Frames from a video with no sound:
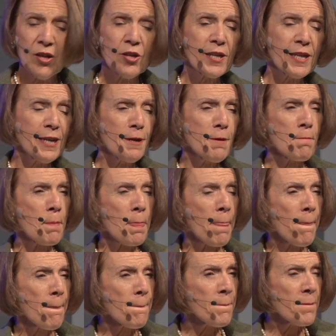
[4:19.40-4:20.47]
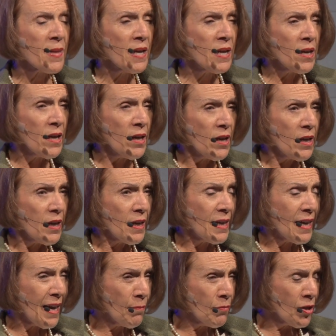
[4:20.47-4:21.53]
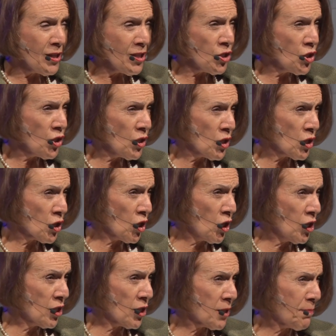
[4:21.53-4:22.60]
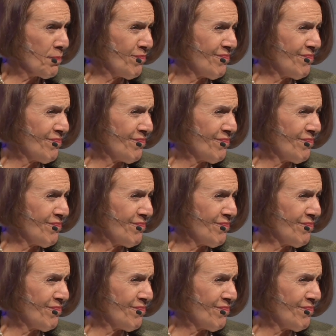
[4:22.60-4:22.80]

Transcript: Okay. I'm going to start